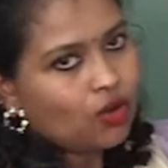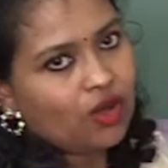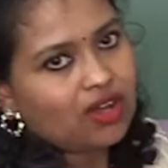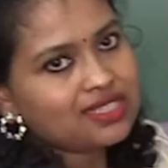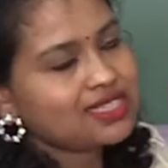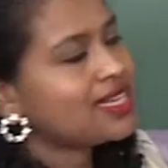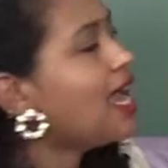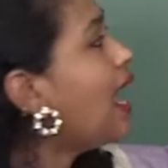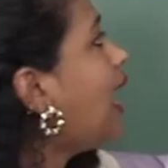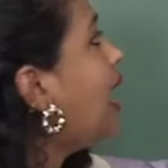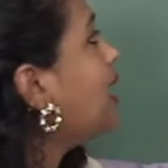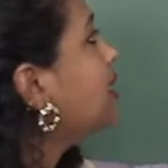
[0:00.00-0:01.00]
host
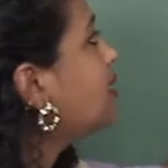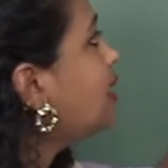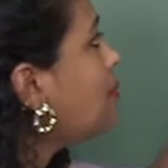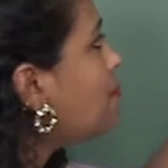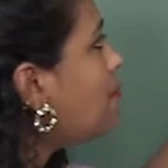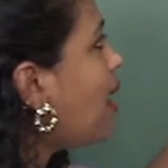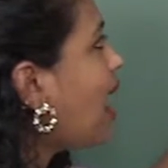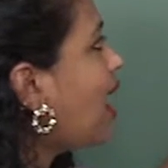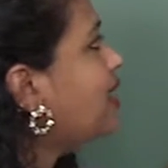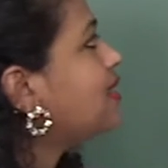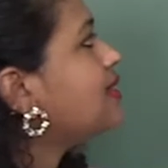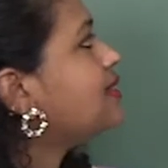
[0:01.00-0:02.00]
and the
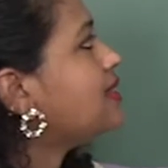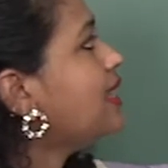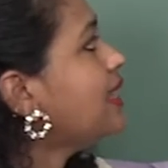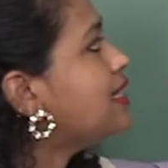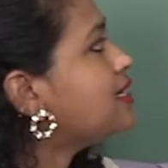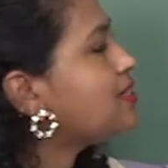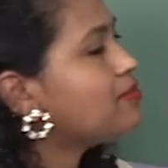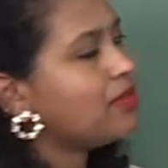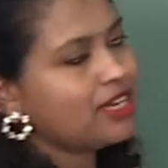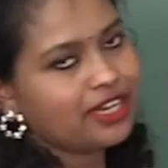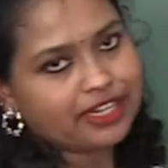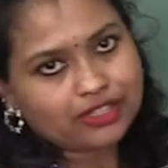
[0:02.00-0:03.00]
man is an
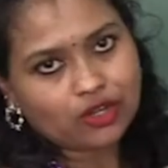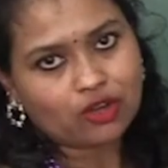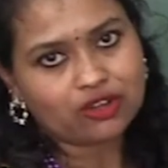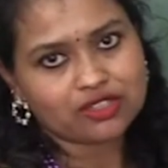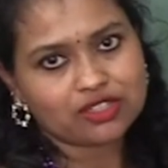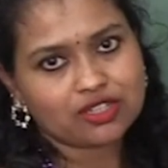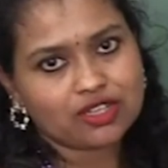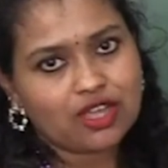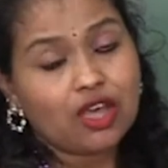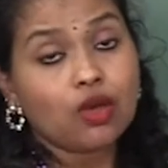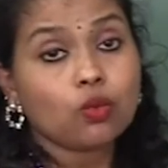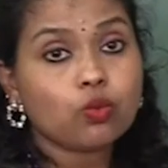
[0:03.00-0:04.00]
intermediate host.
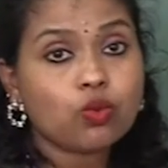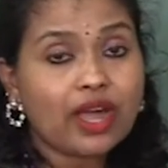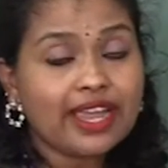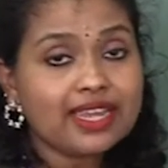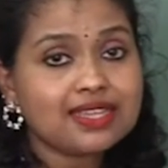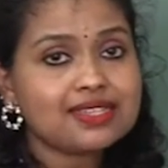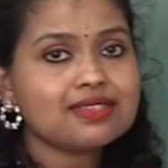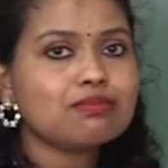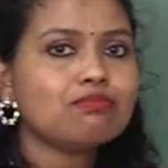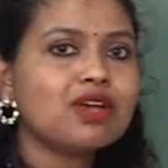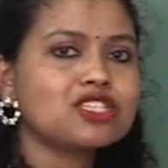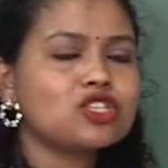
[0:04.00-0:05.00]
Why
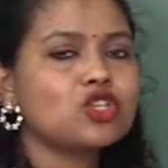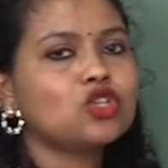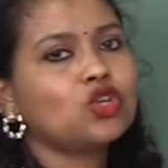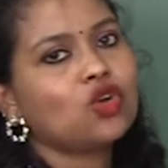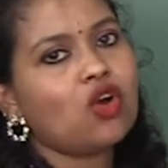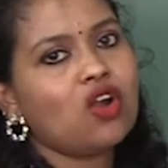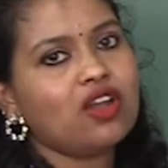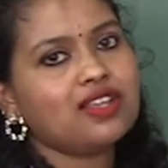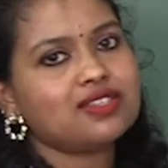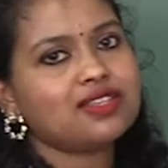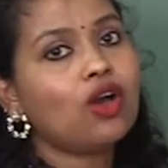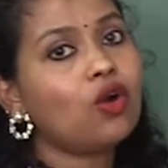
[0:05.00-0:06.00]
is mosquito called
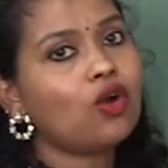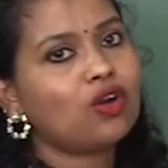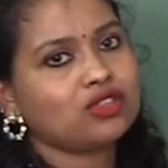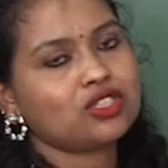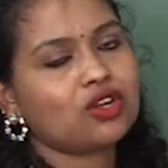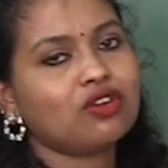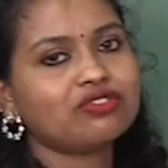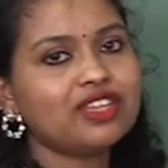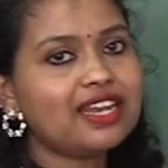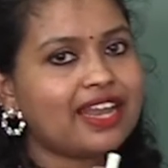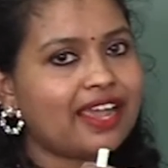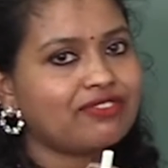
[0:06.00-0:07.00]
as the host of
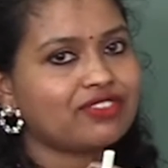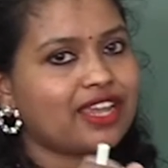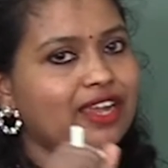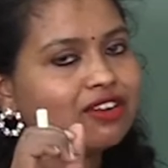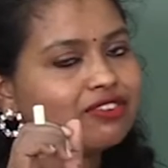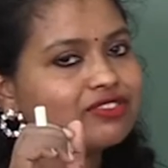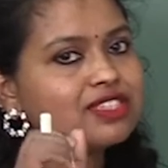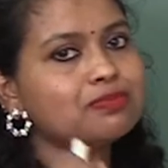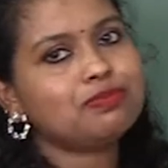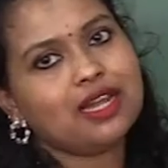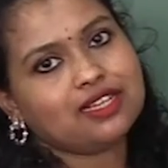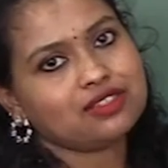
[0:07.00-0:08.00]
the life cycle of this
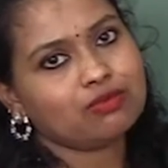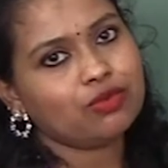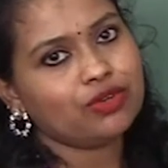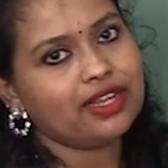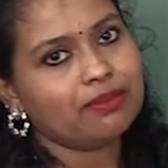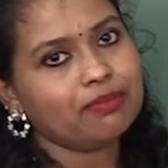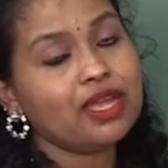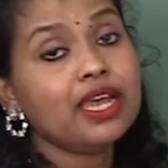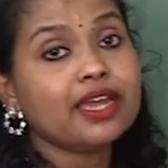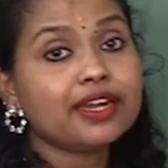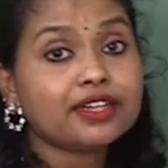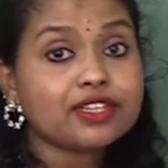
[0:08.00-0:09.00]
Plasmodium?
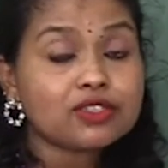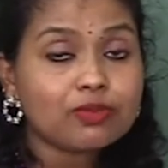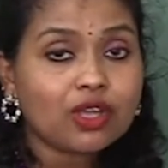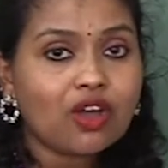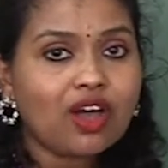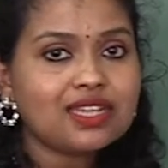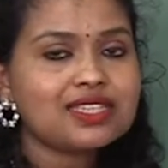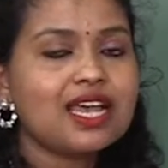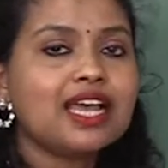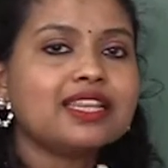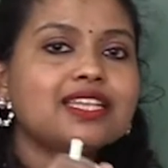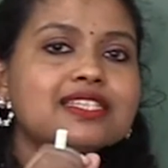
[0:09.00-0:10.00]
It is because
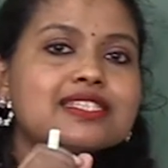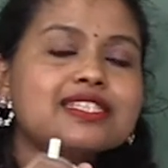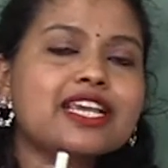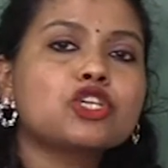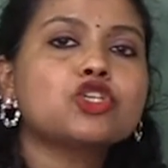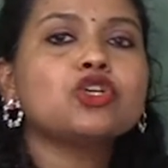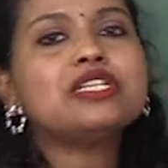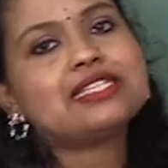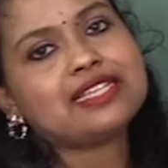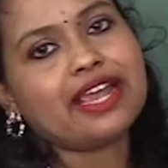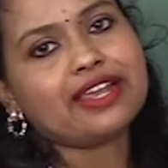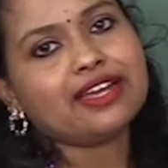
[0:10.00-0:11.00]
the sexual
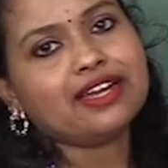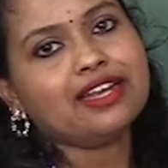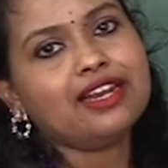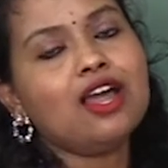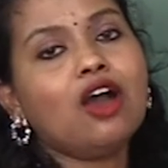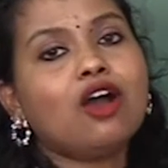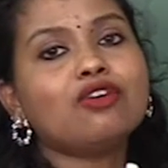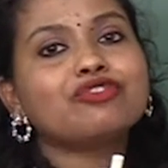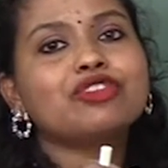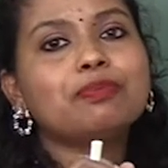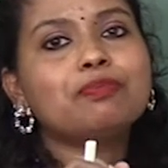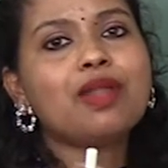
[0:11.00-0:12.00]
cycle
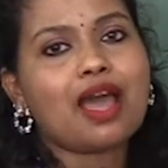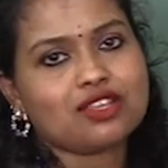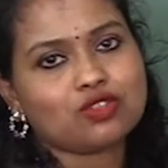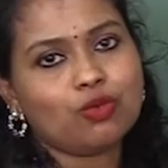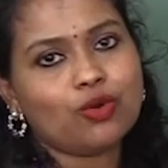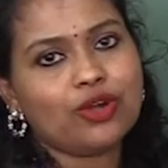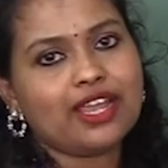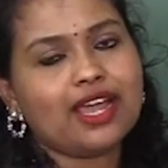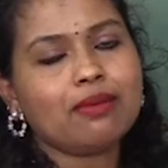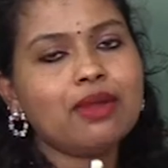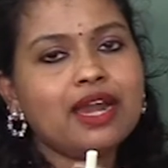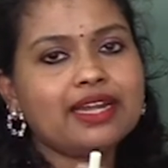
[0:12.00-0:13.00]
of the
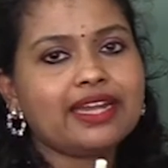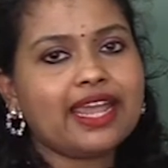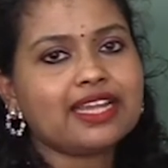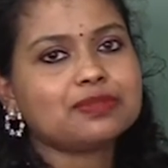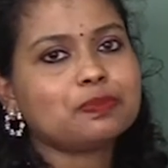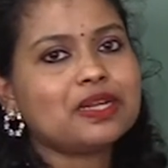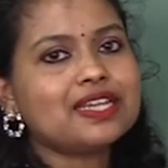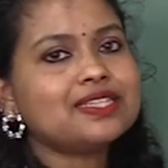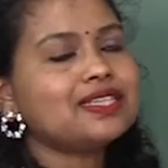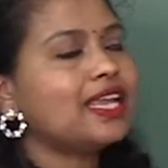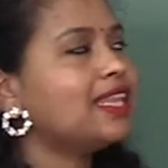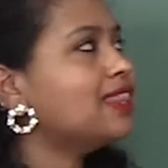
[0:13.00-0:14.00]
Plasmodium takes
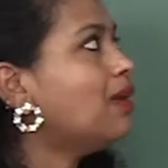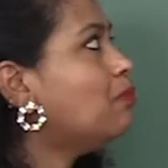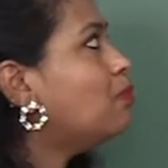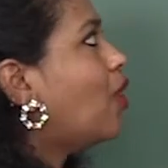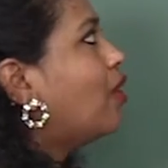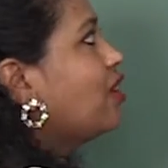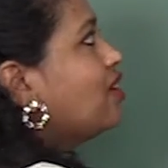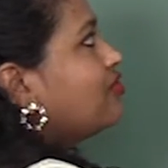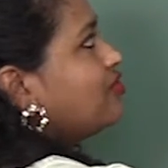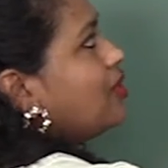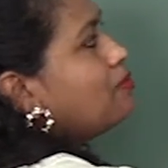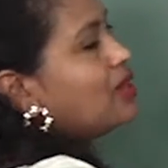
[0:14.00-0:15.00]
place in the body
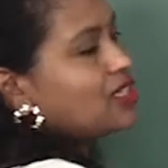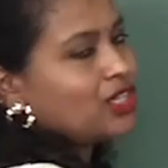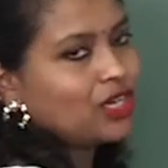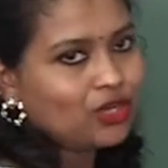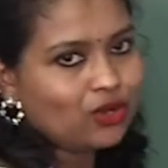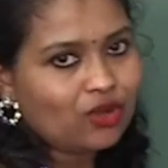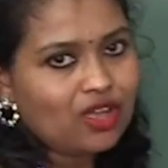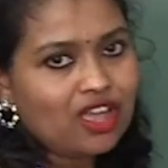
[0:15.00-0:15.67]
of the mosquito,